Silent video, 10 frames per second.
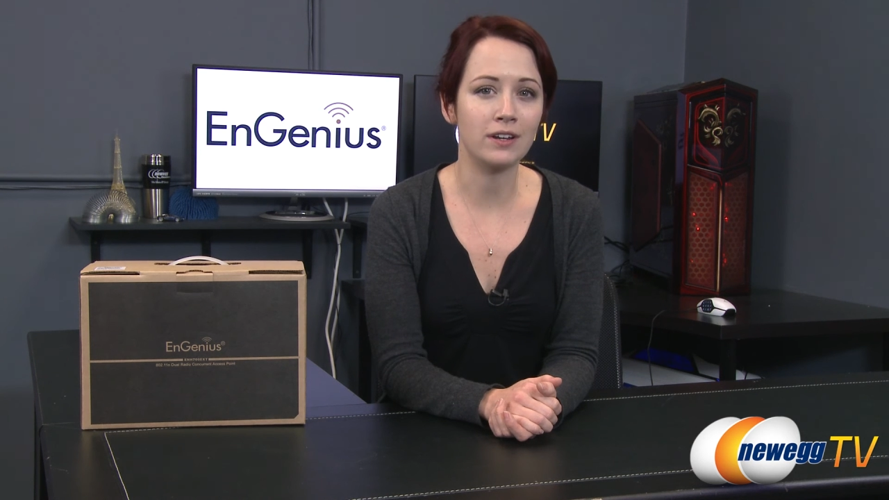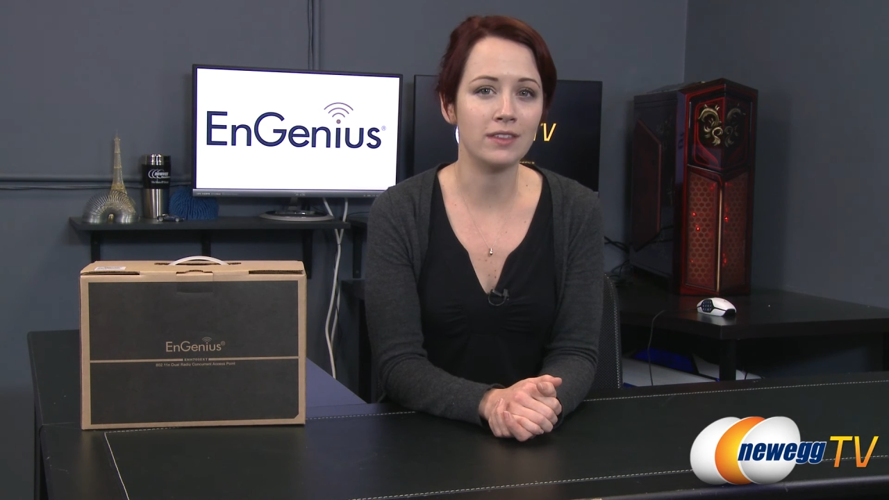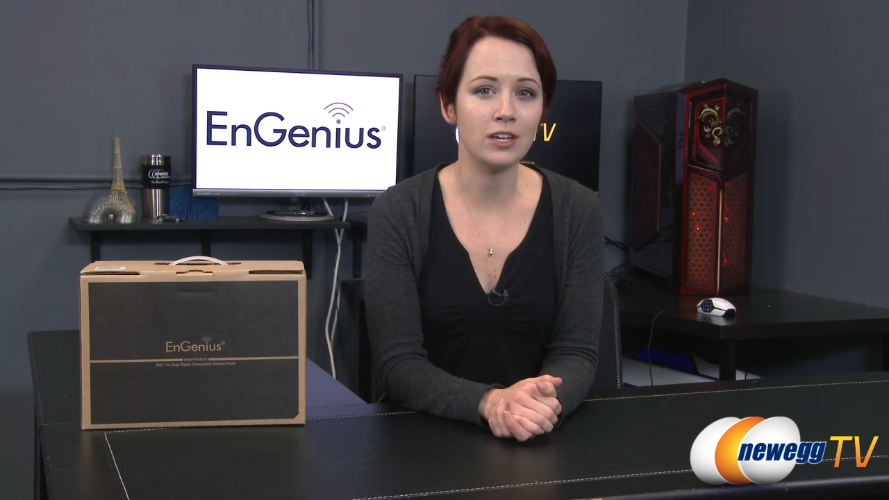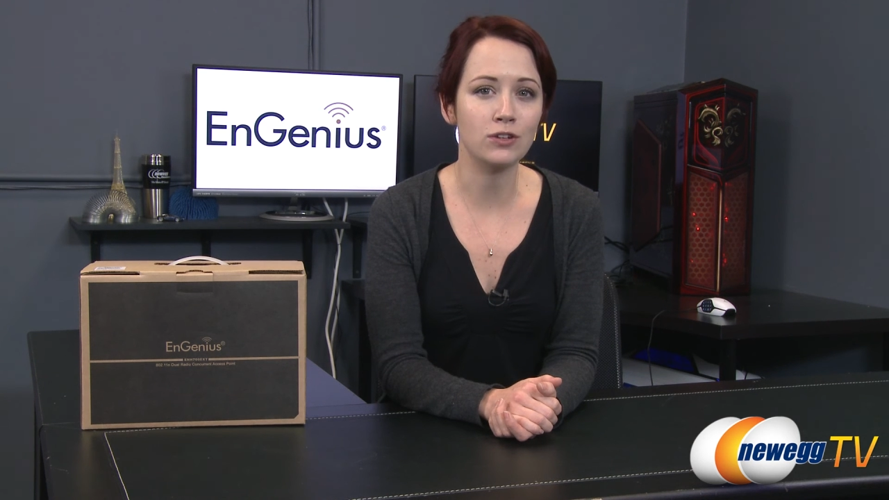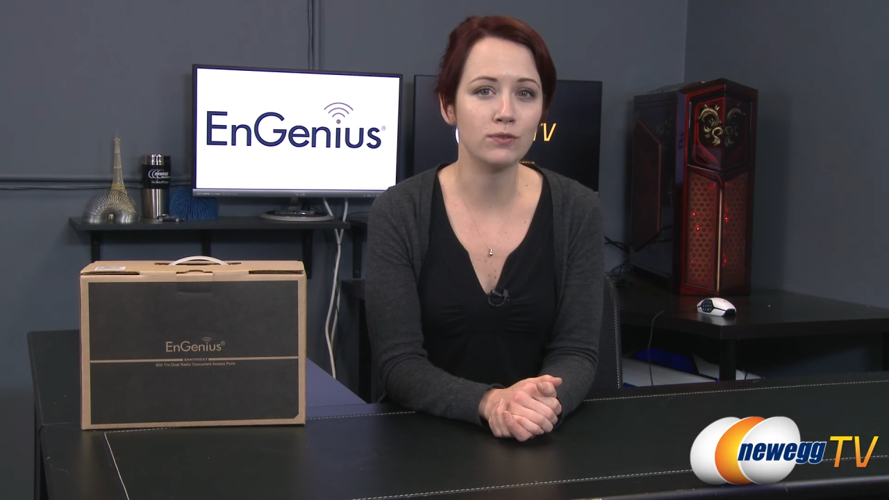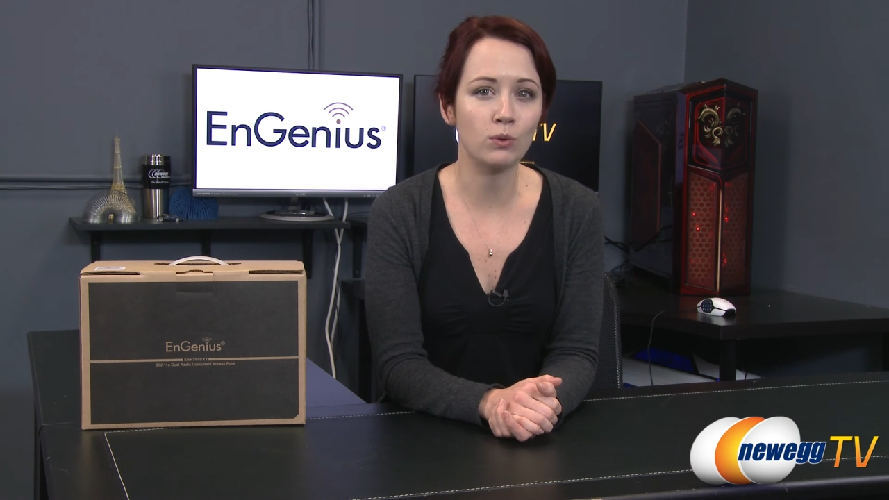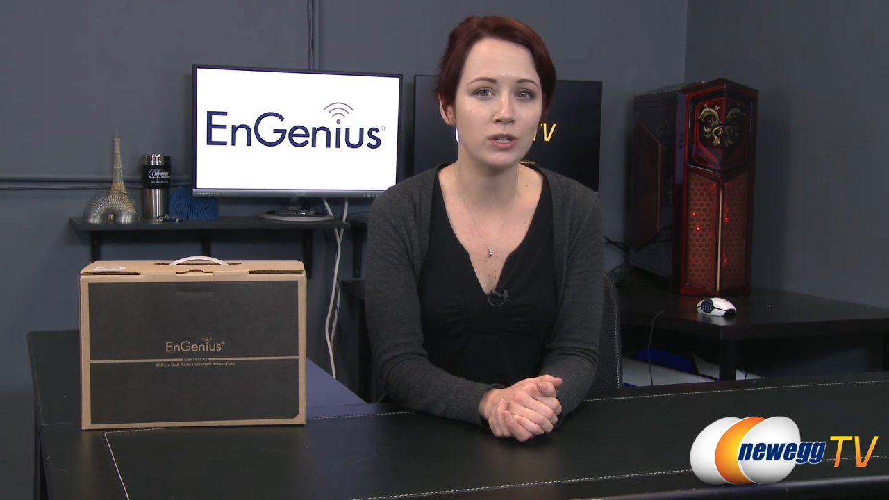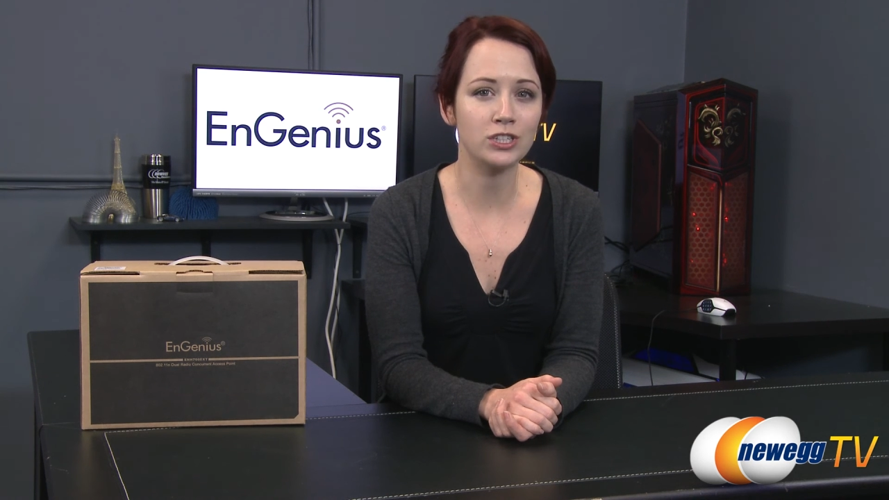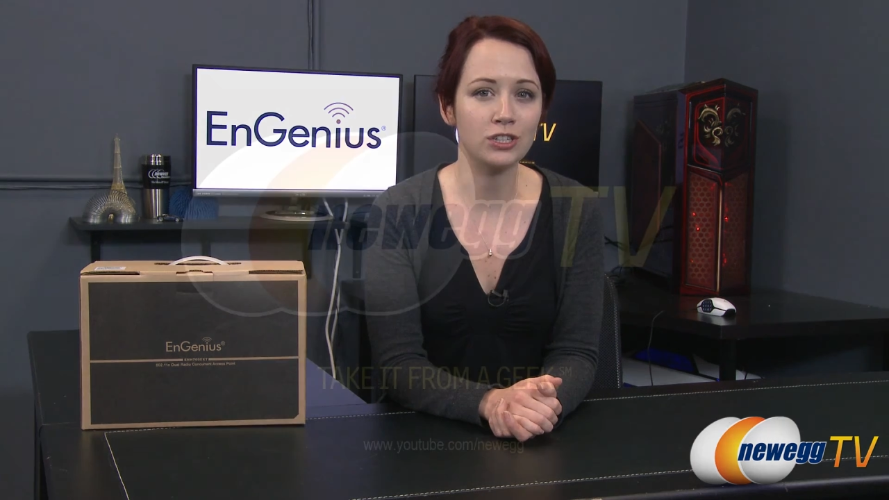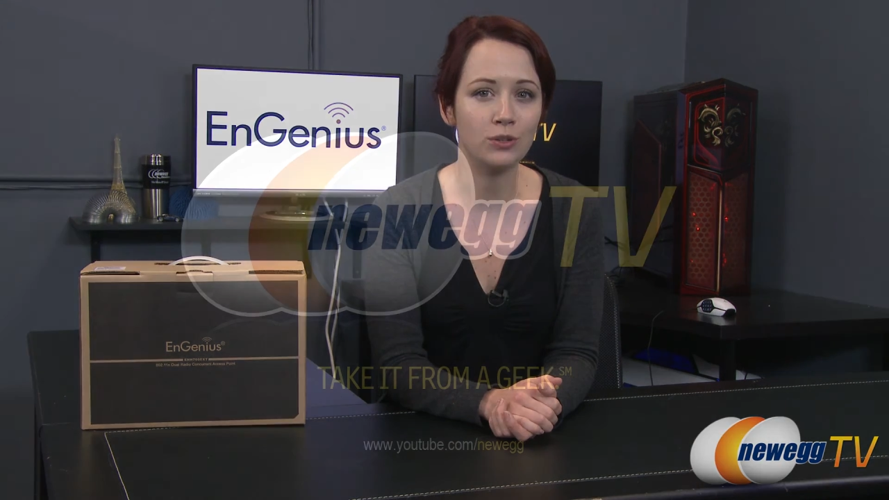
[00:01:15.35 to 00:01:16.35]
and thank you for
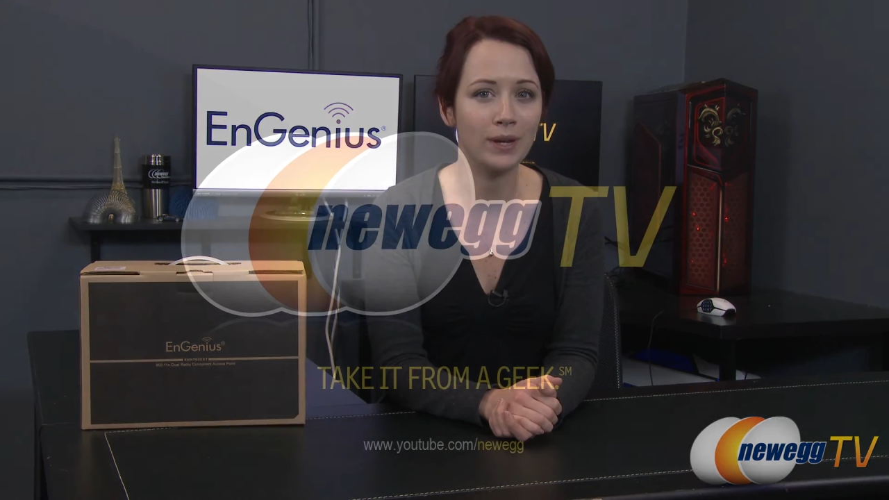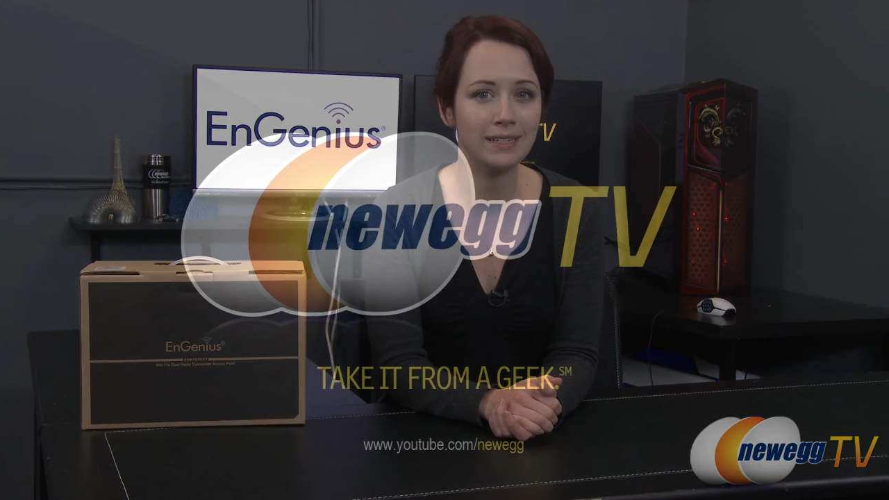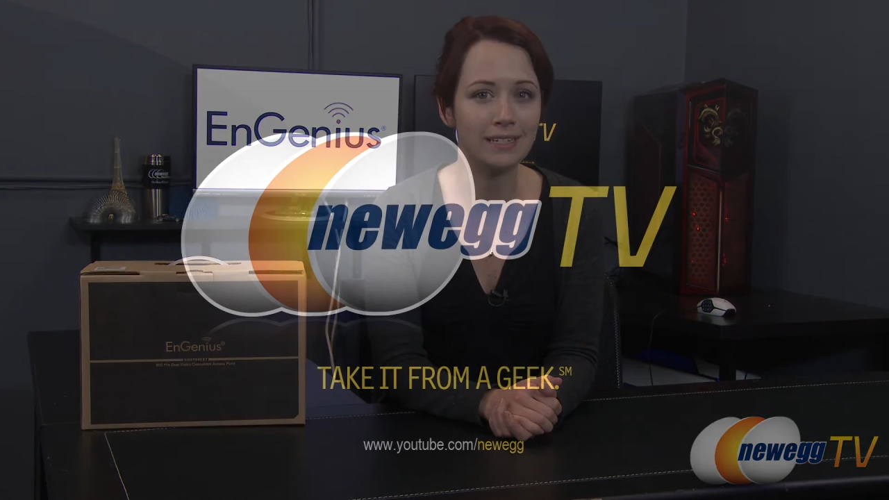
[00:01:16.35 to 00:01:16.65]
watching Newegg